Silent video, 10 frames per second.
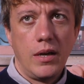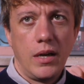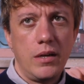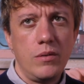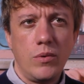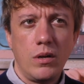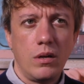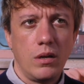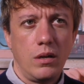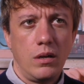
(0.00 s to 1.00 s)
And I didn't want
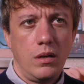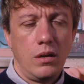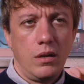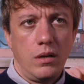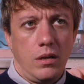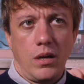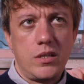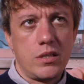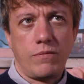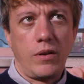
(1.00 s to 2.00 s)
to, I
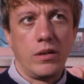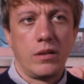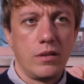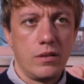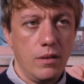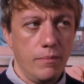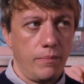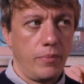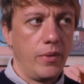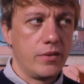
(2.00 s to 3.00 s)
just felt like
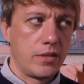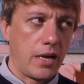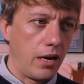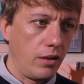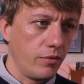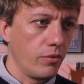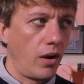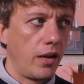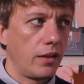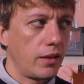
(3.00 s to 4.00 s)
the style of
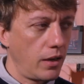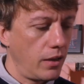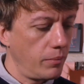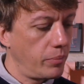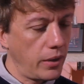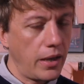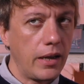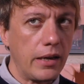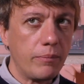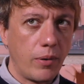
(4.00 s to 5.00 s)
writing that and the
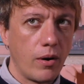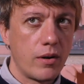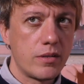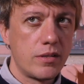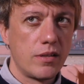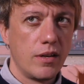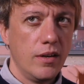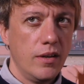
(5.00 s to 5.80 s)
playing parts,